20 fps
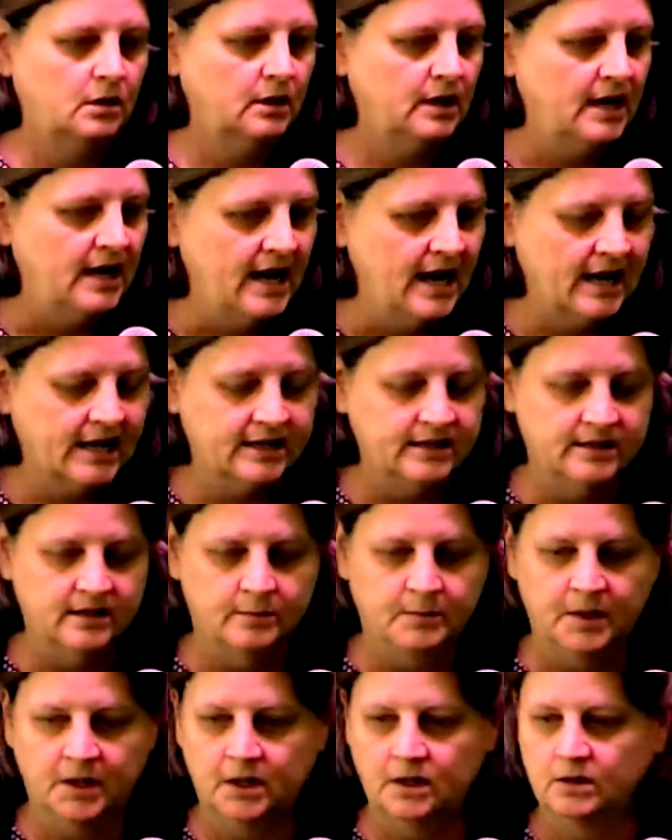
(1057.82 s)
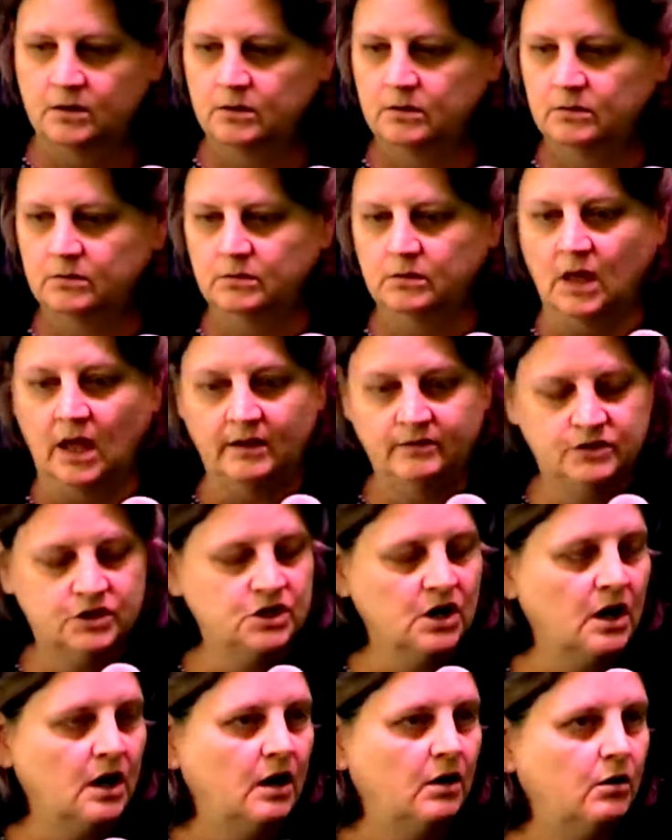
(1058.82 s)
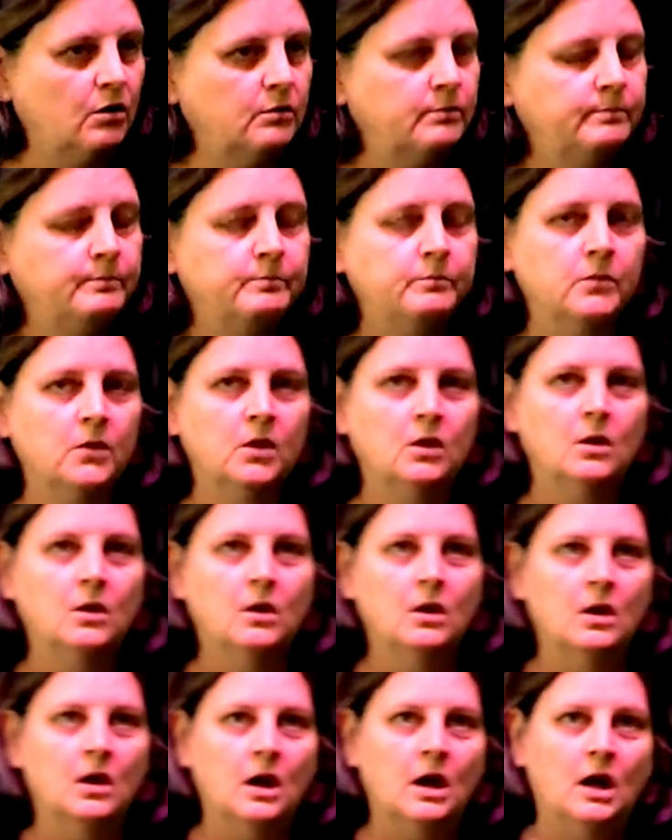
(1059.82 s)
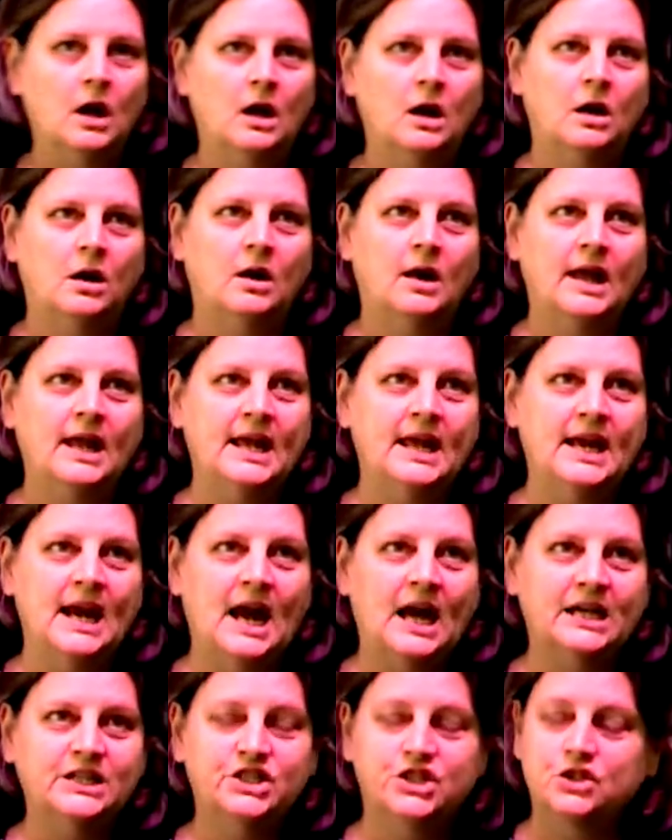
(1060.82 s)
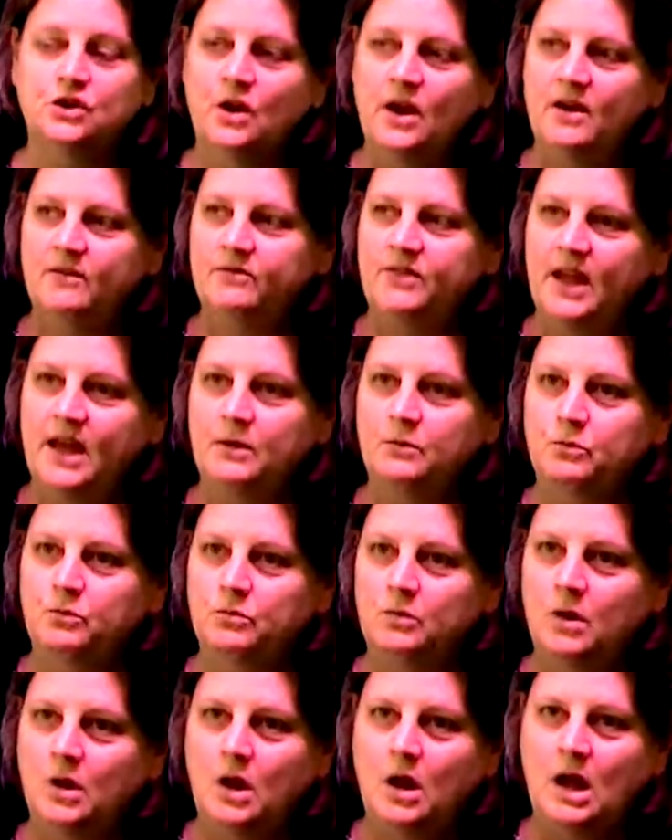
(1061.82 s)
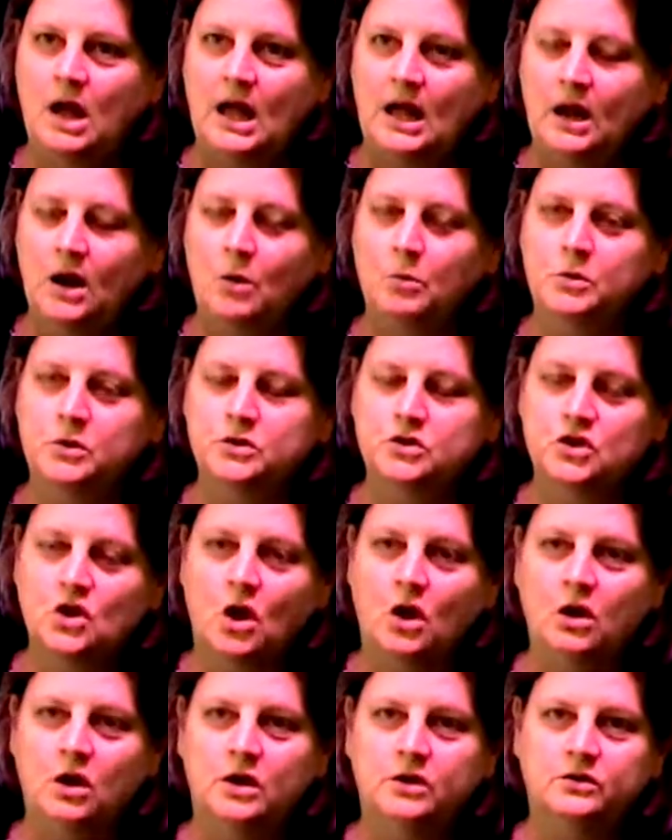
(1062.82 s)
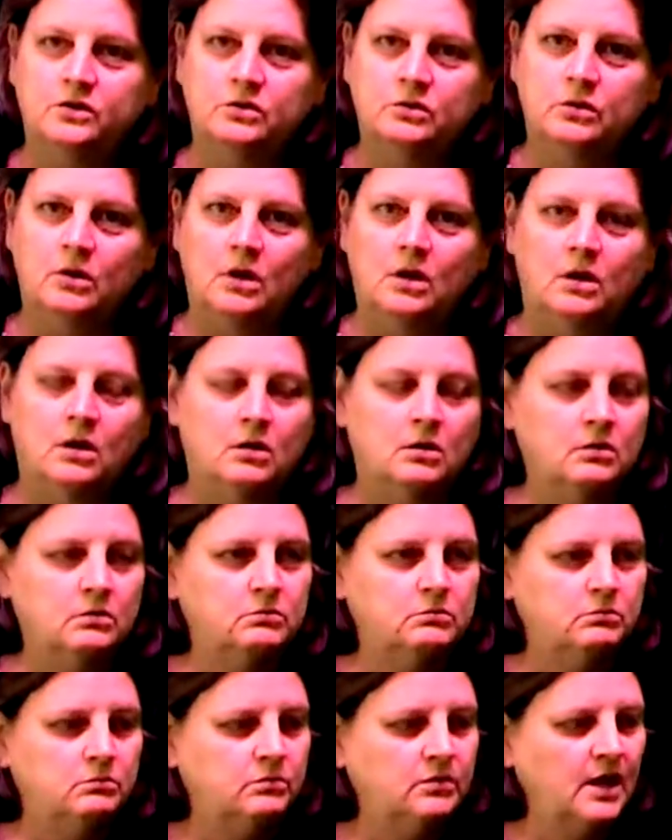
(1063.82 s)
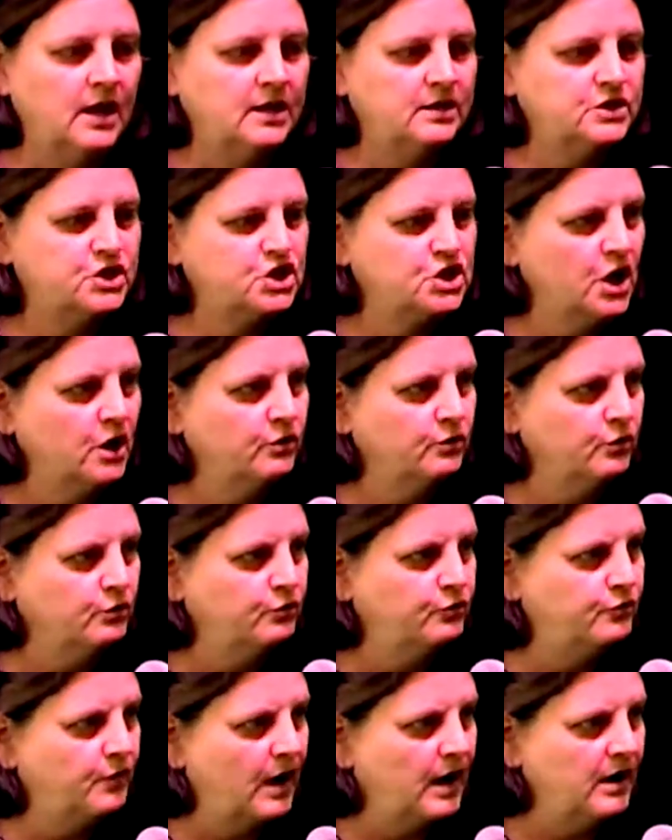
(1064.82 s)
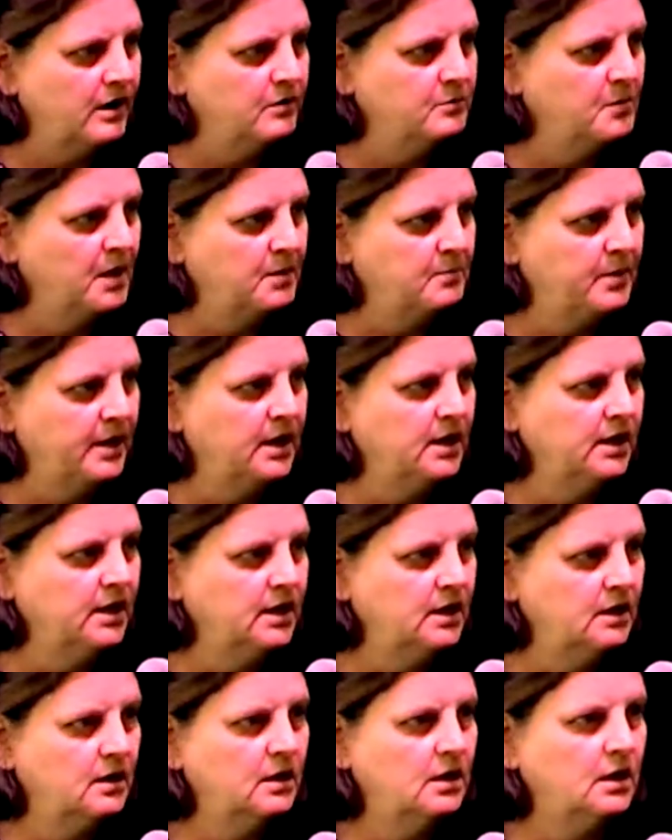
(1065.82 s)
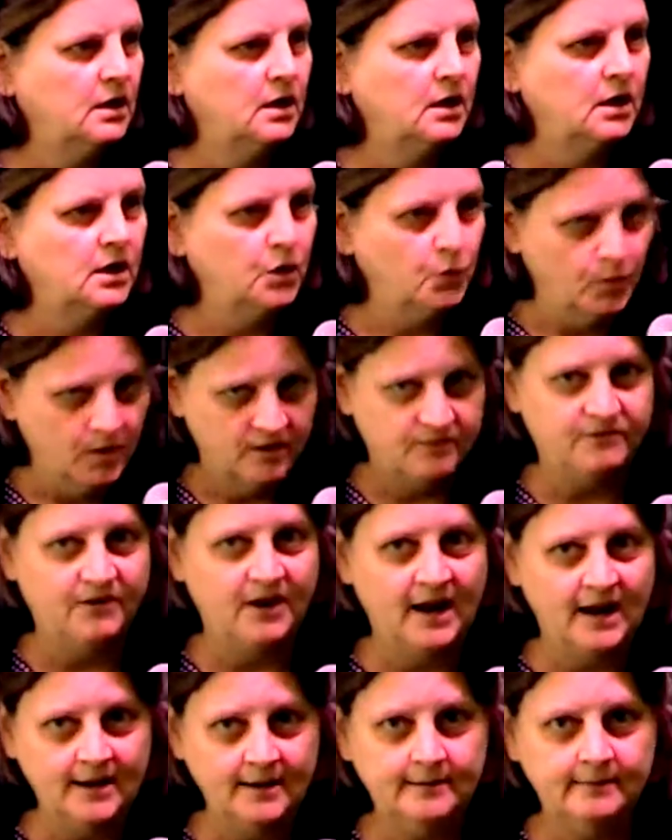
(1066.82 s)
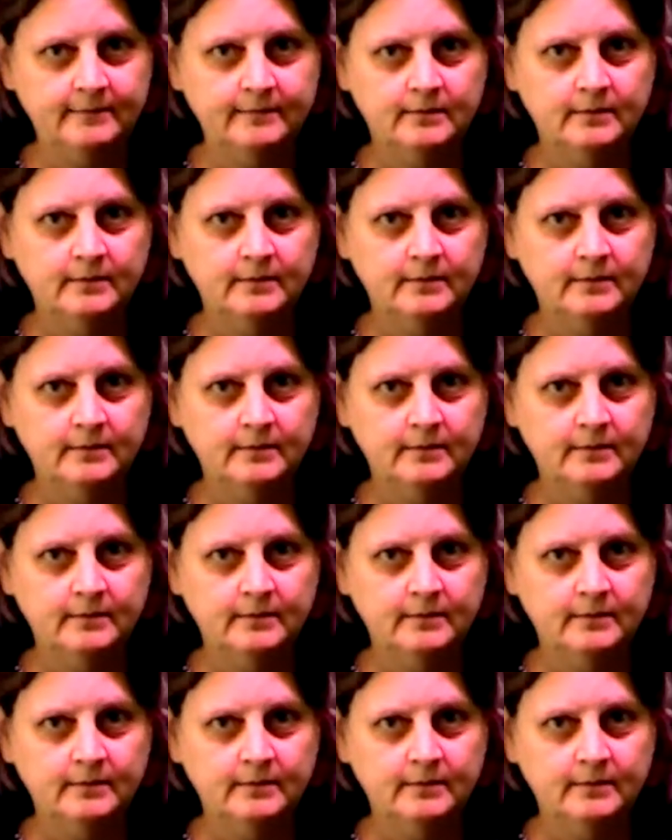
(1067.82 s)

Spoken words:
an academic lifestyle. And I still have that, I almost call it that Southern fire in my belly. You want to fight?